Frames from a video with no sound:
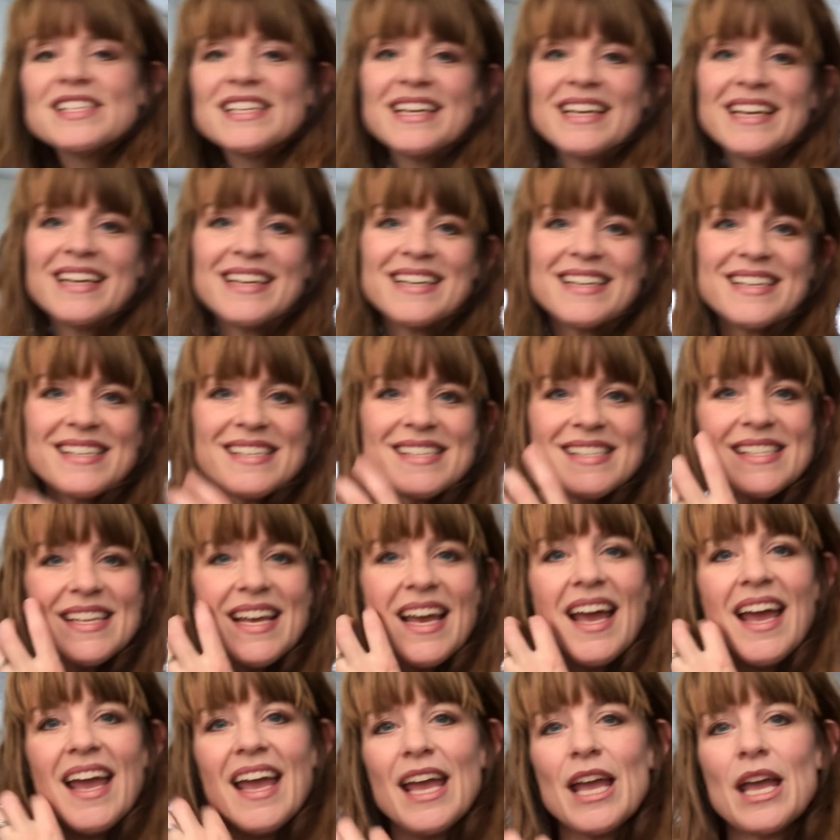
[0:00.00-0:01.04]
is
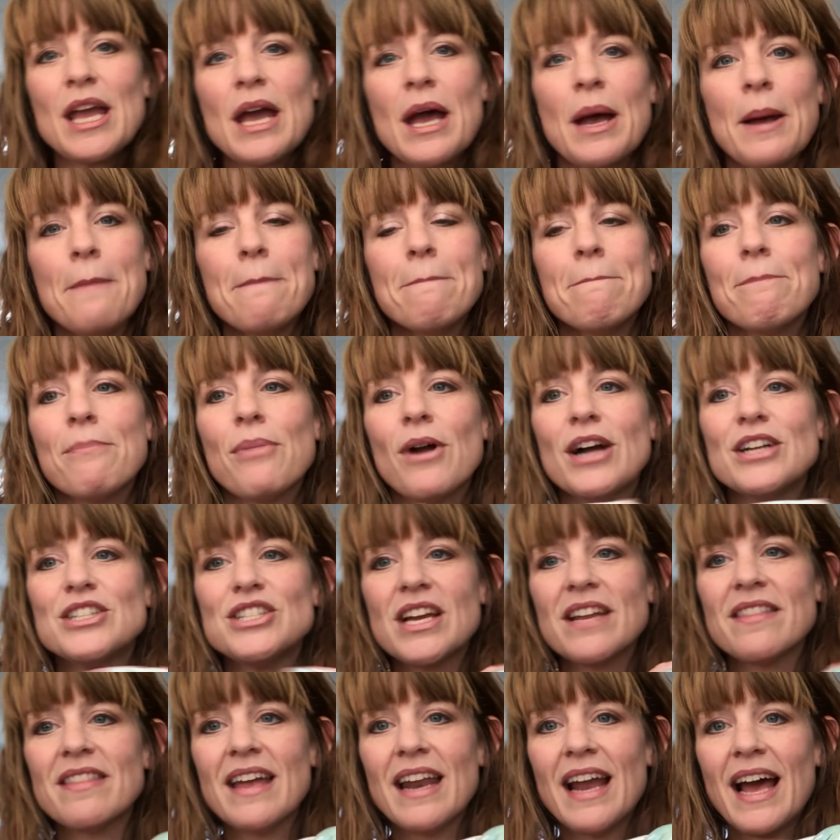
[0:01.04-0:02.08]
a
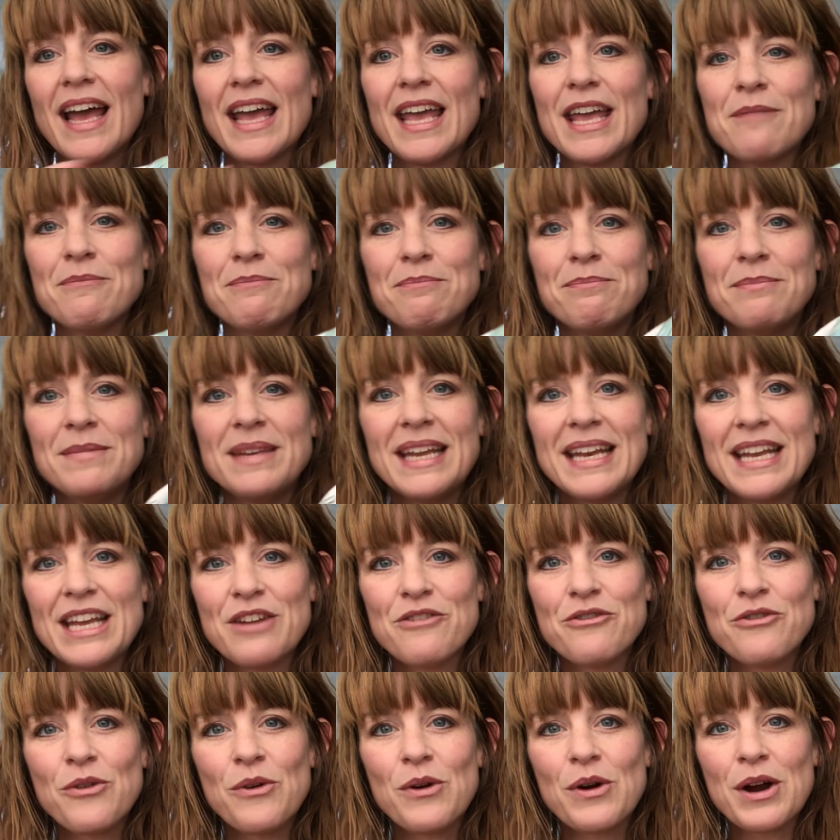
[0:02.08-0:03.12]
project that I am knitting
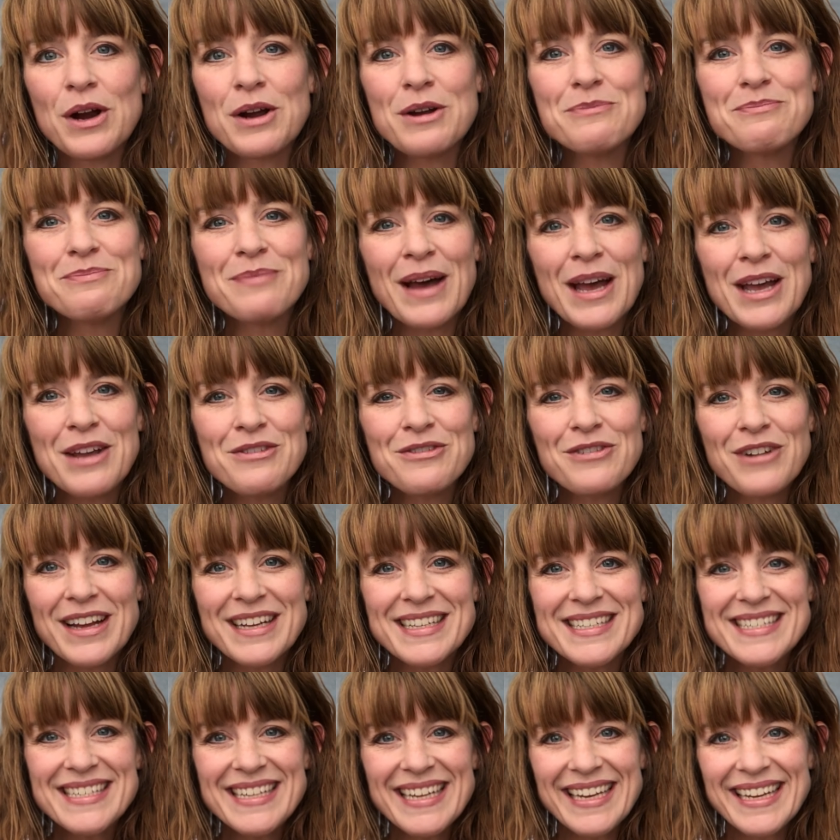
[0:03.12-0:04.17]
for my
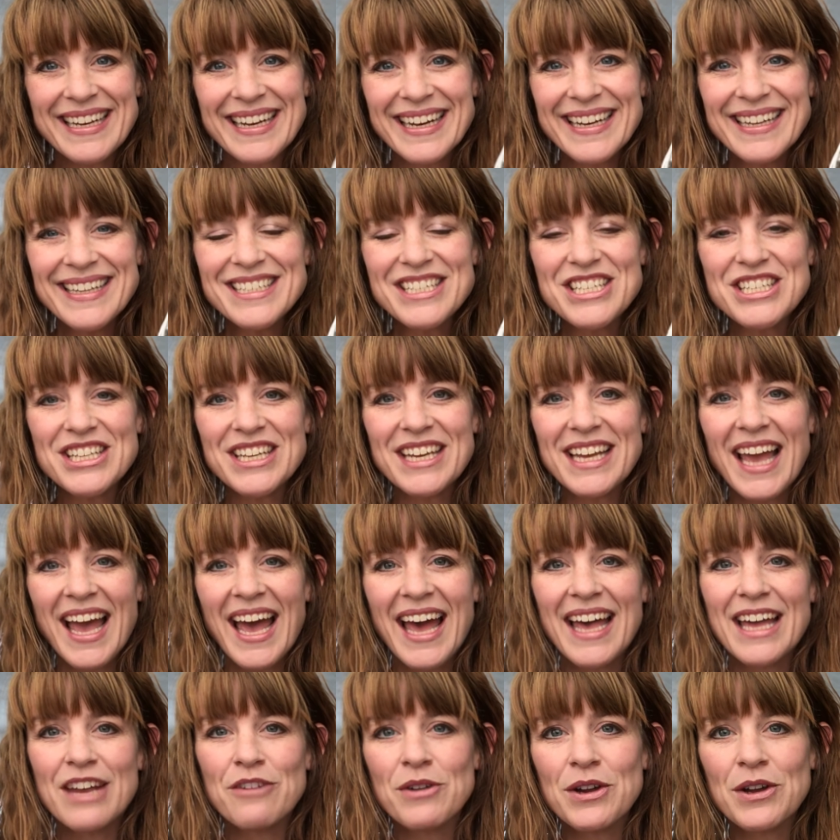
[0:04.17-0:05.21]
friend Tina. She
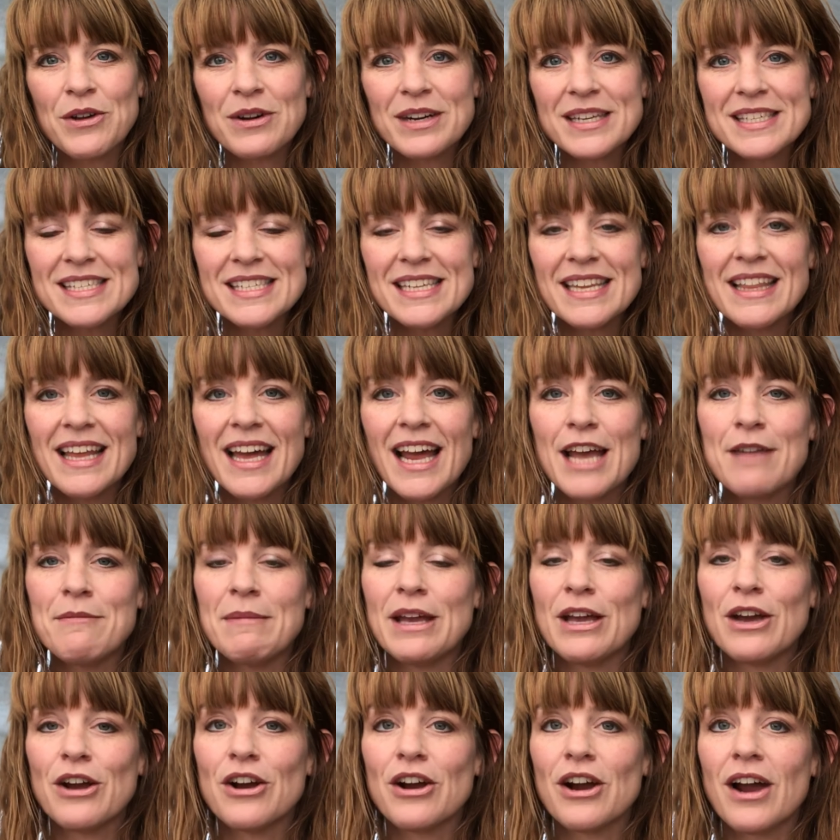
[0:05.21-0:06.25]
had requested that I
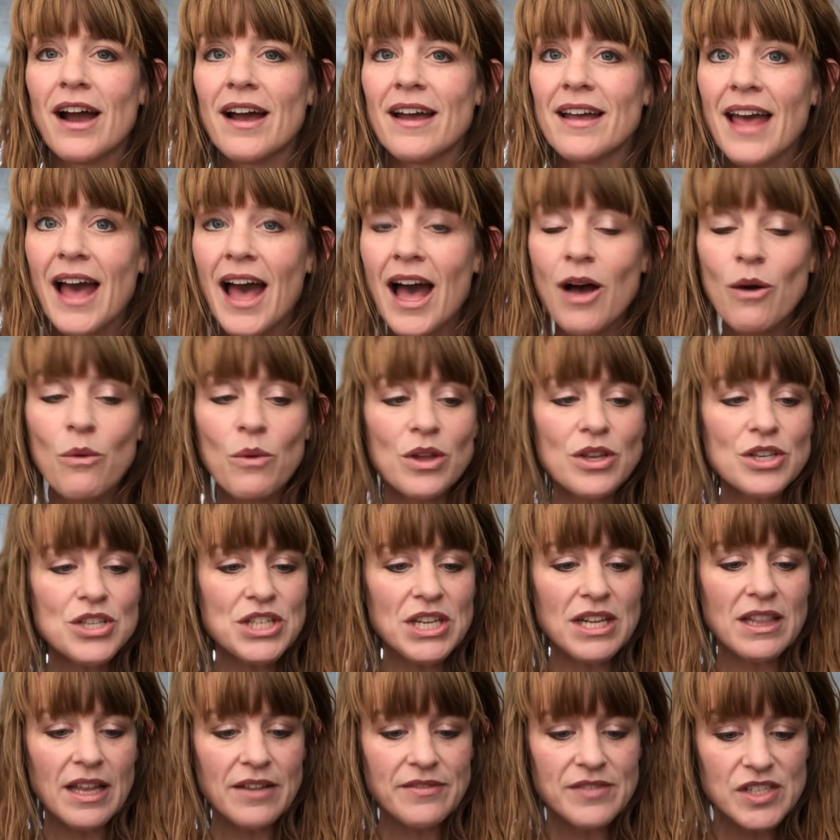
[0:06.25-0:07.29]
make her a cowl. She
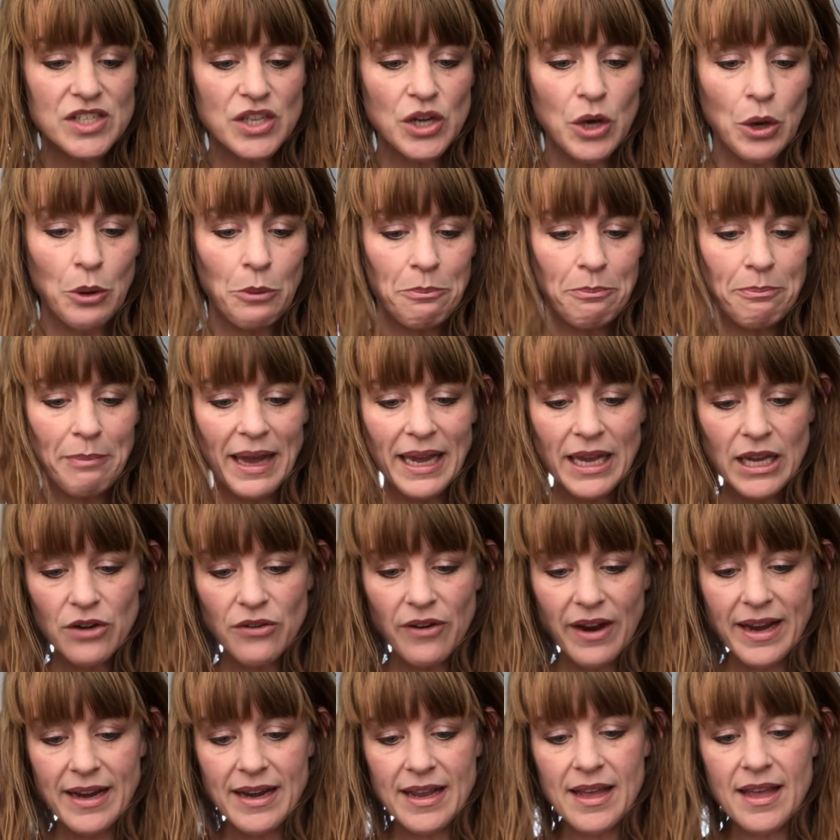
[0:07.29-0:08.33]
loves to go bike
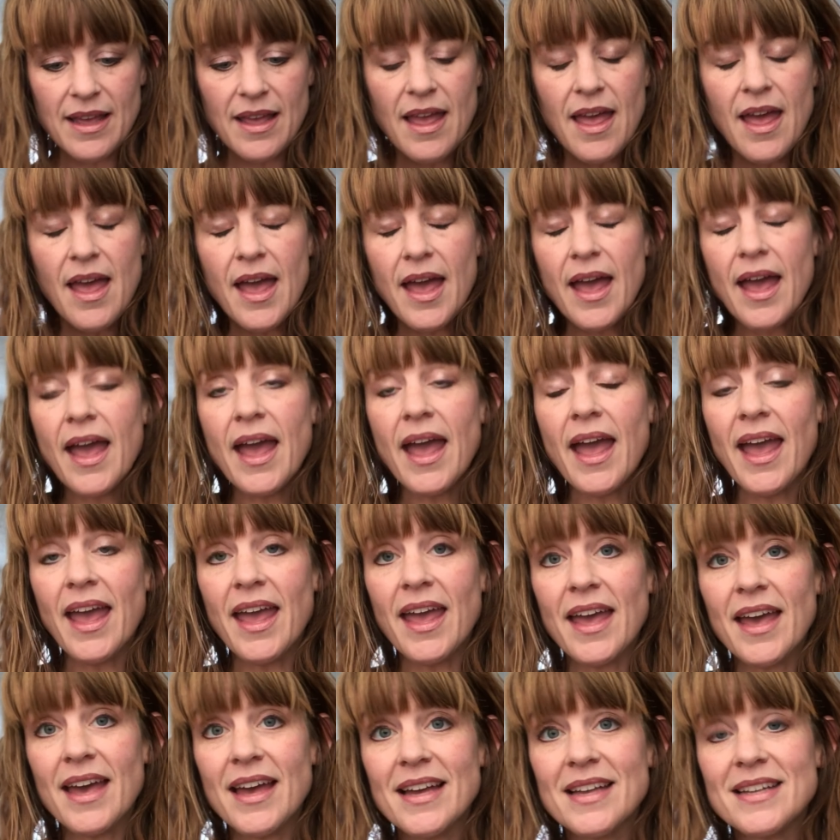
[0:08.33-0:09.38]
riding
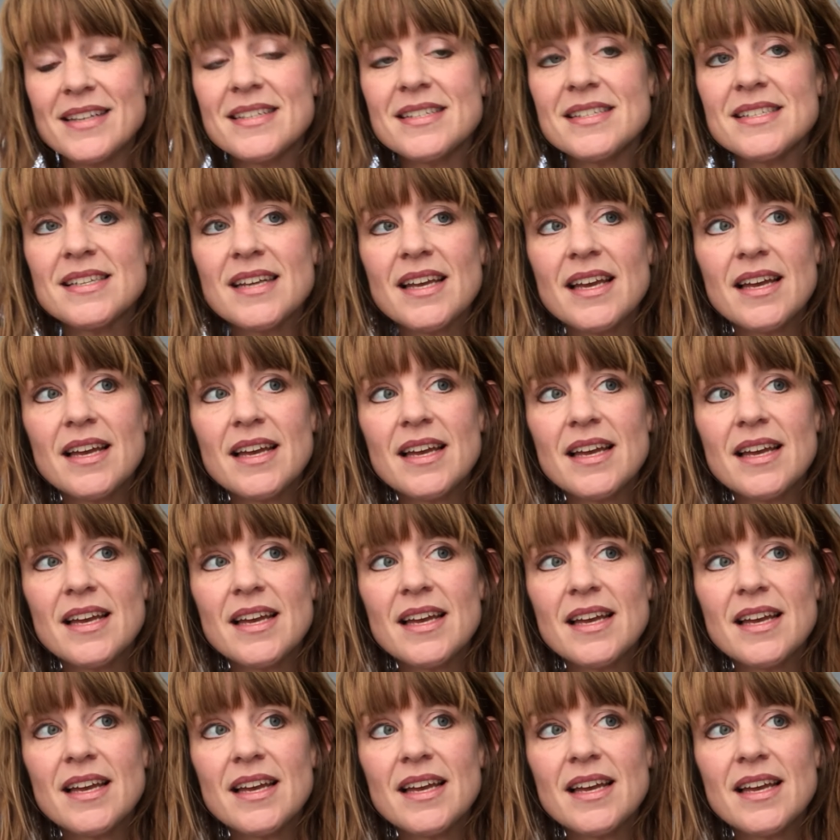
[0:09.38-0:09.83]
and